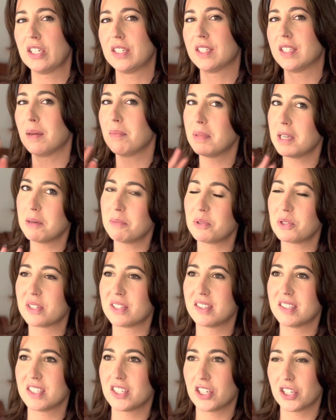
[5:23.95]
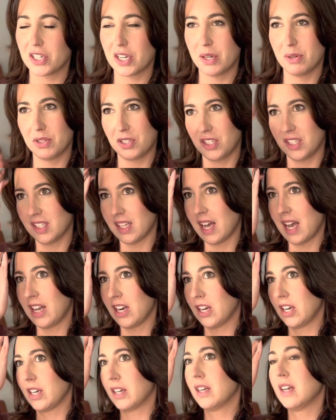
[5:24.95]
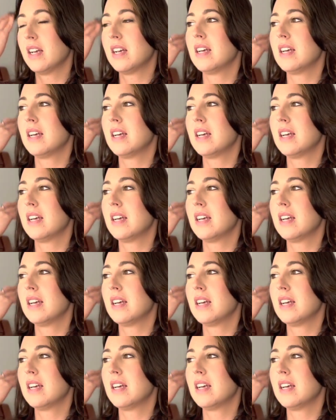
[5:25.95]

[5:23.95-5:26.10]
Some people consider Coach designer.